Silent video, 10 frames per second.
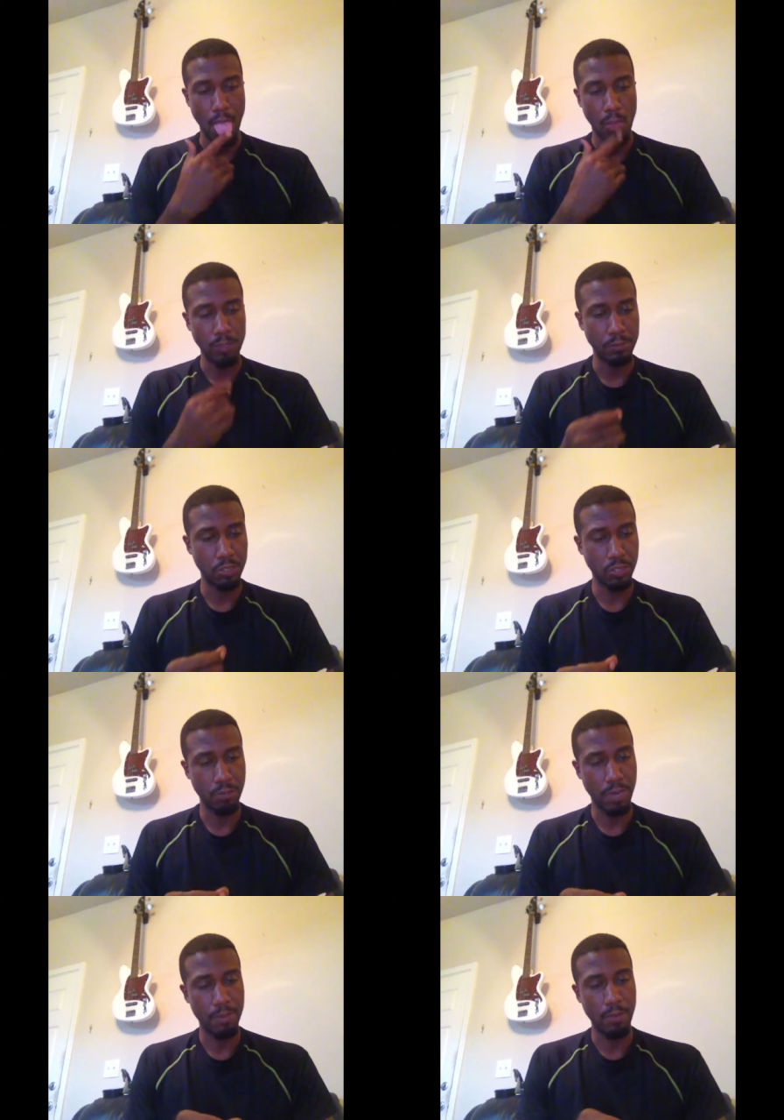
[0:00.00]
which I'm sure you
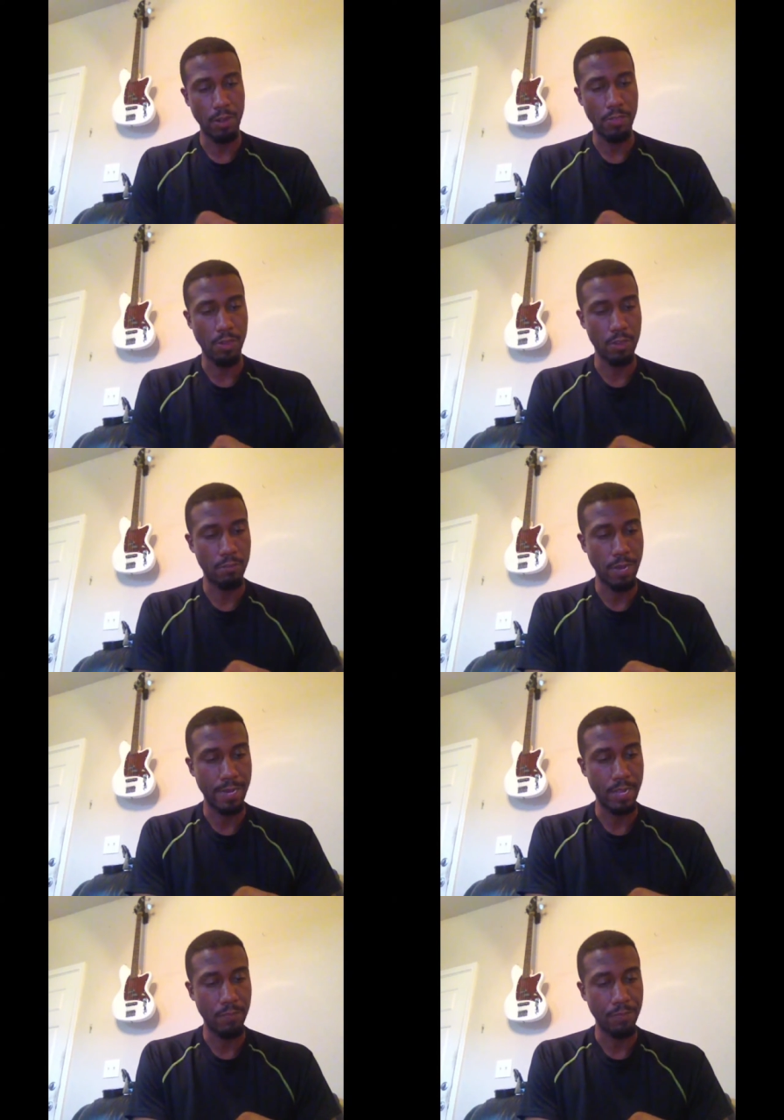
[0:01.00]
probably have already thought of by
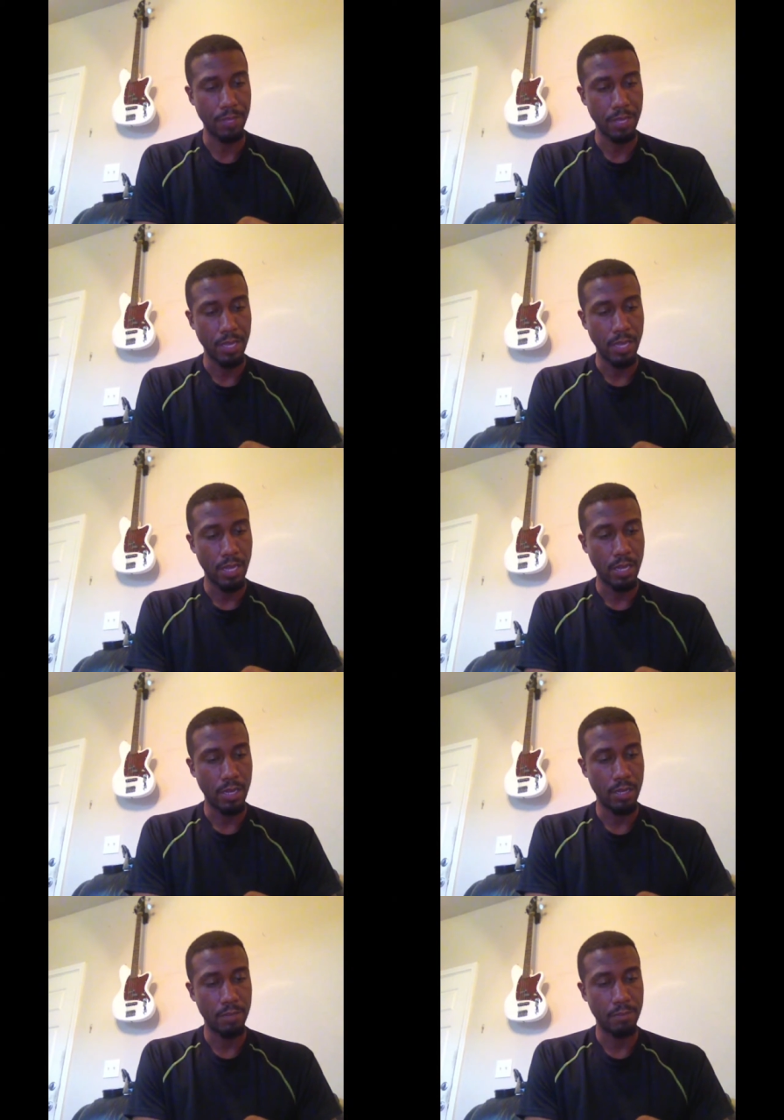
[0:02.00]
now.
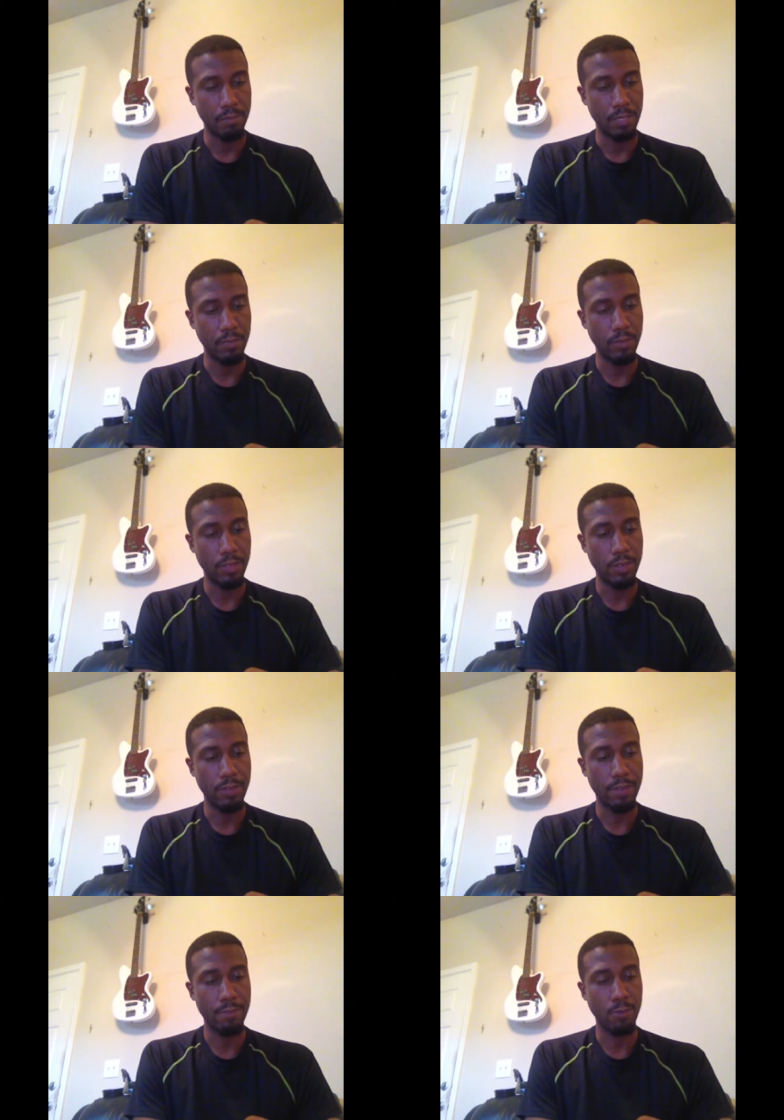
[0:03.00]
But let me read
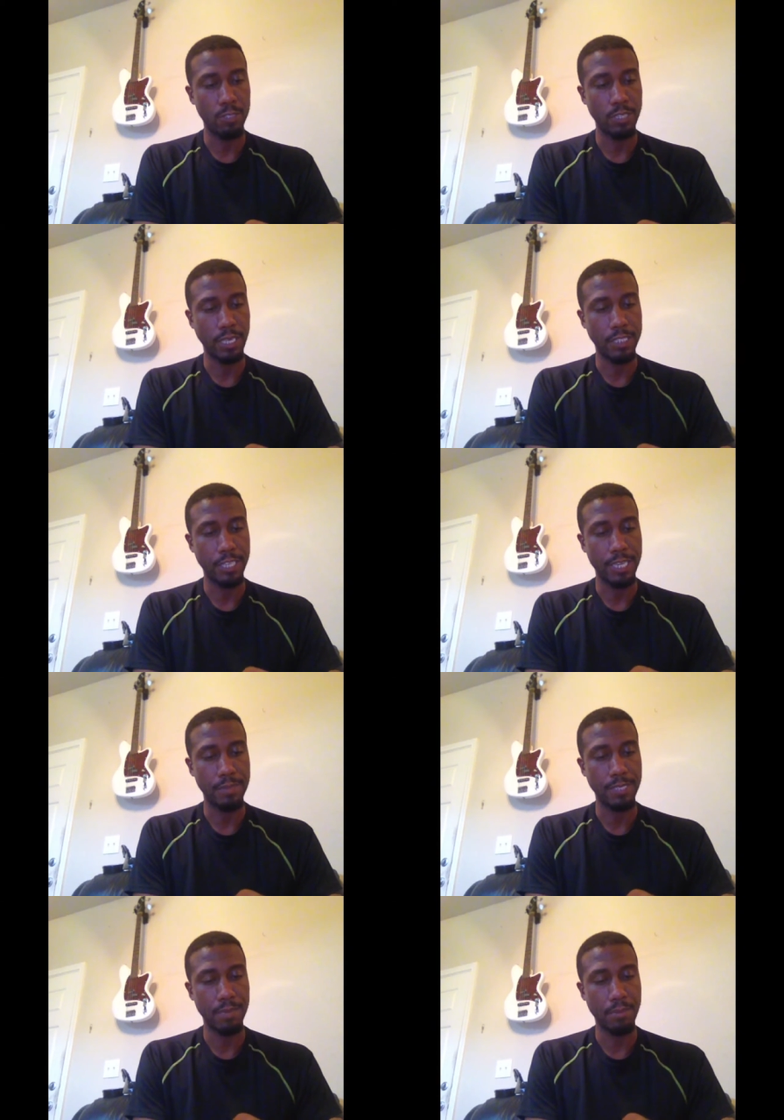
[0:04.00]
35 and 14. And Jacob
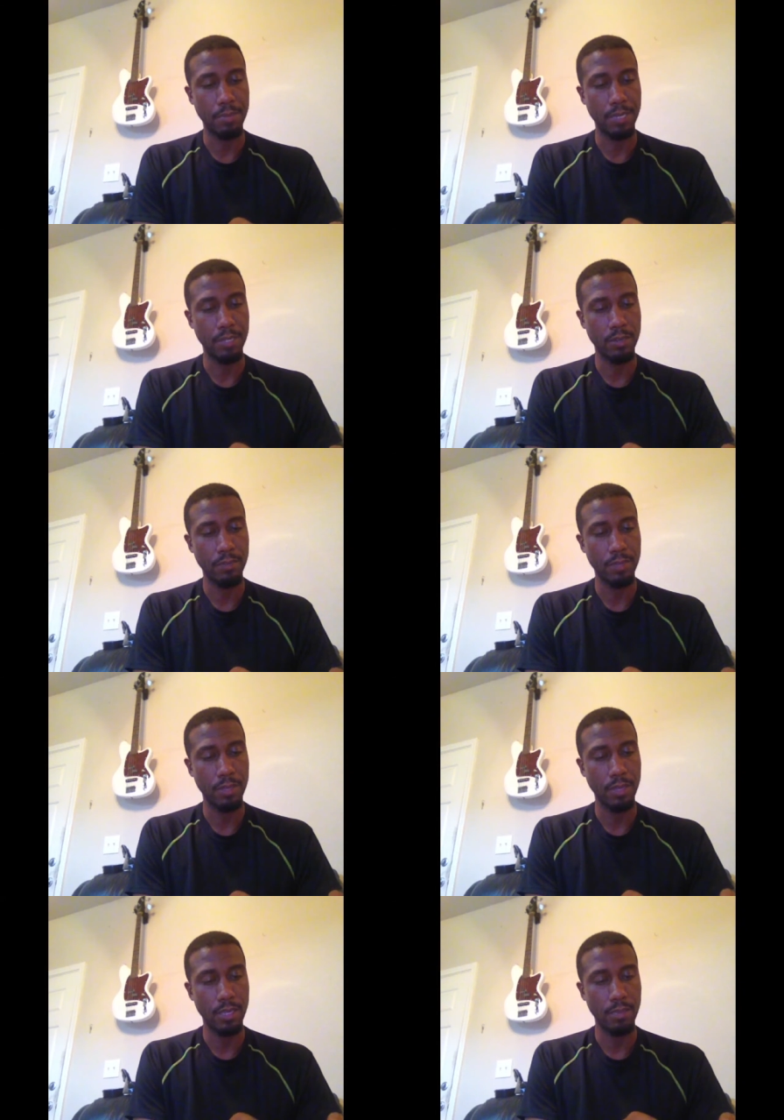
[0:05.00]
set up a pillar
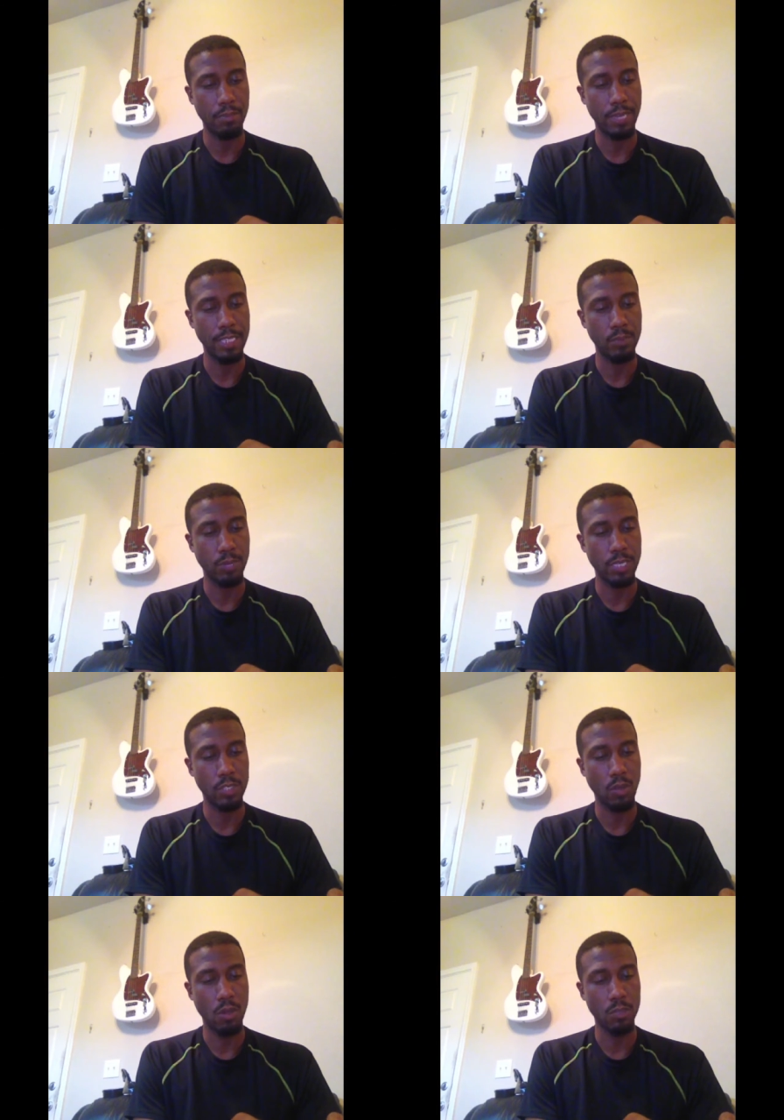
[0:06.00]
in the place where he
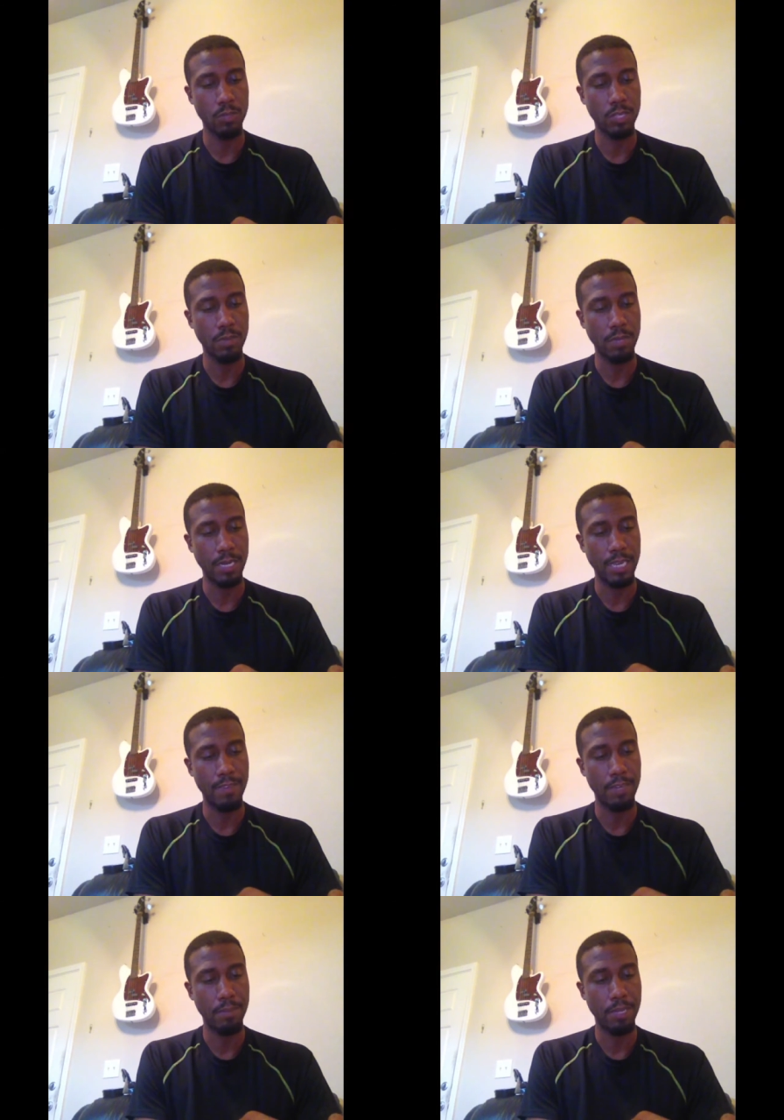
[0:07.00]
talked with him, and
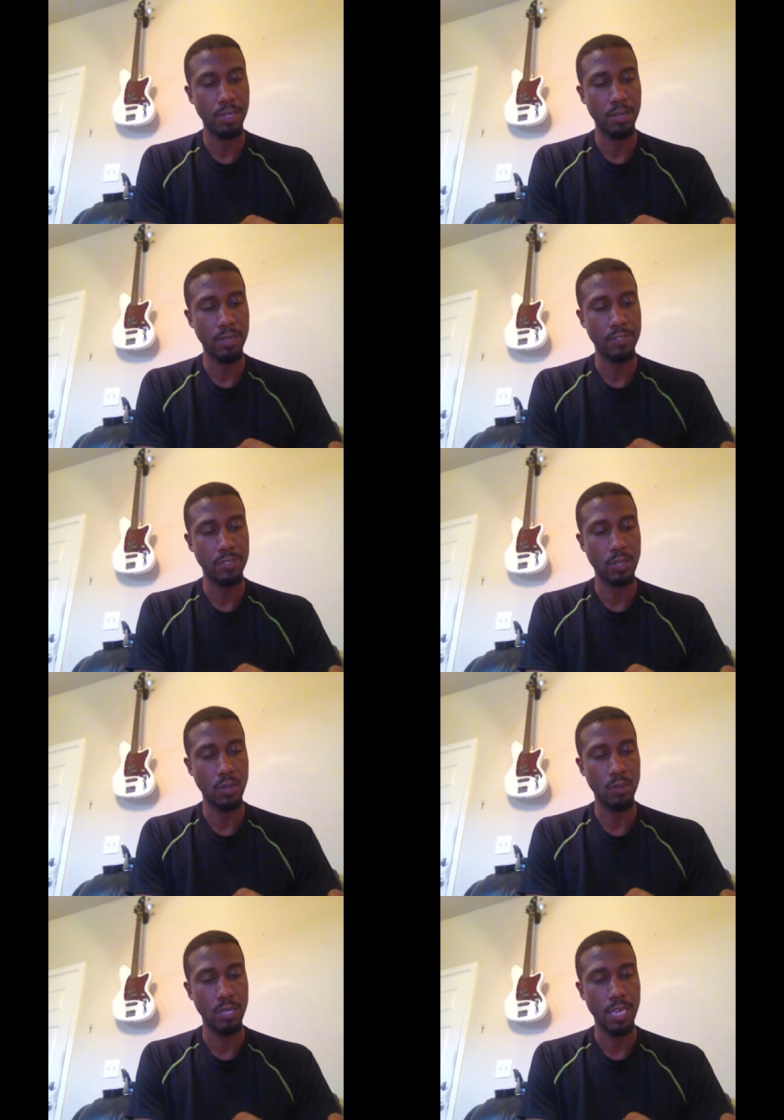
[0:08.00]
even a pillar of
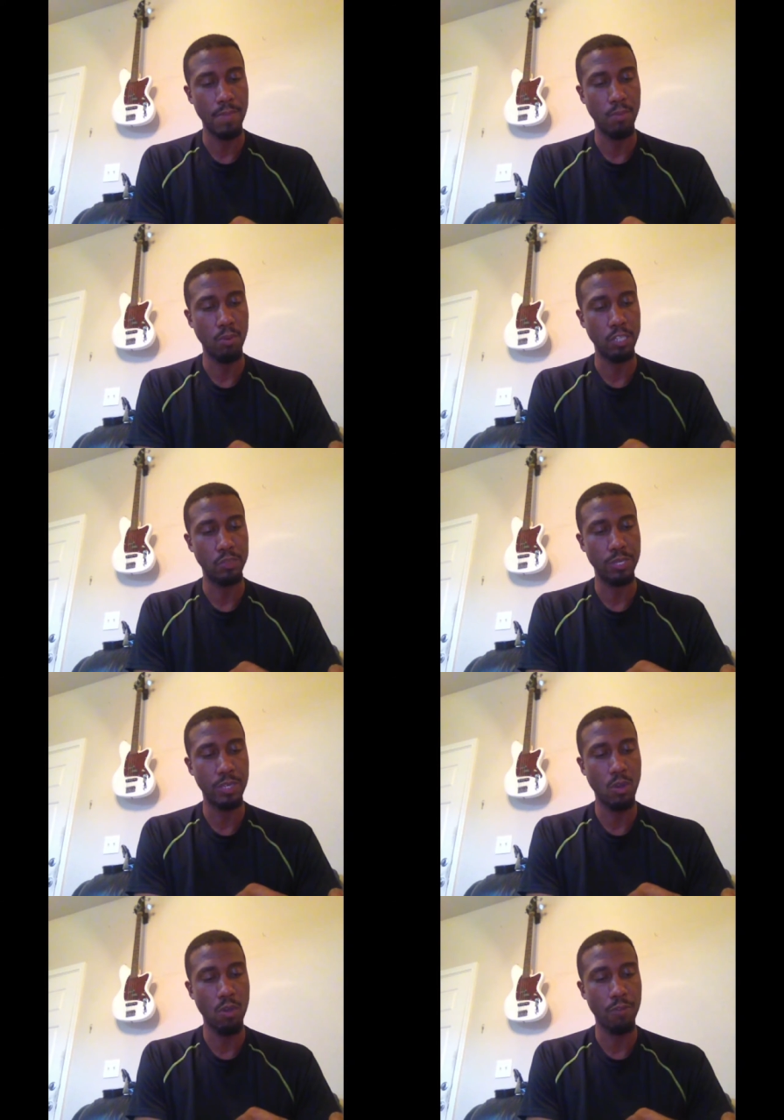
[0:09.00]
stone, he poured a
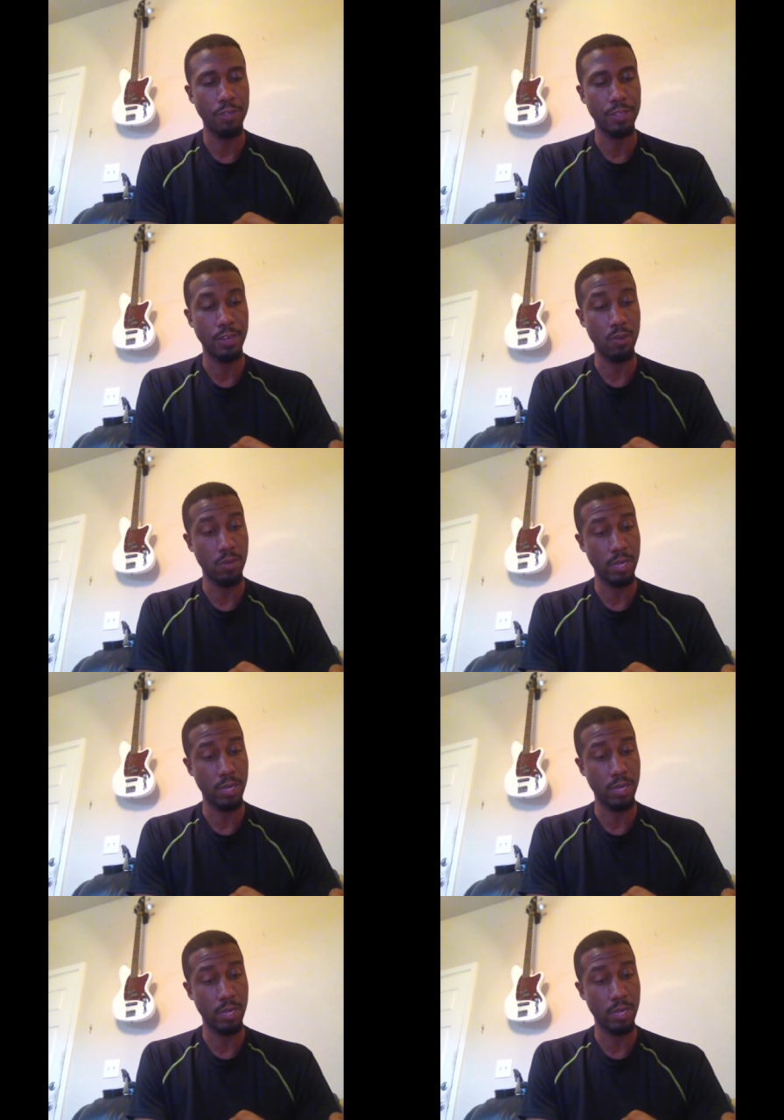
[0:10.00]
drink offering there on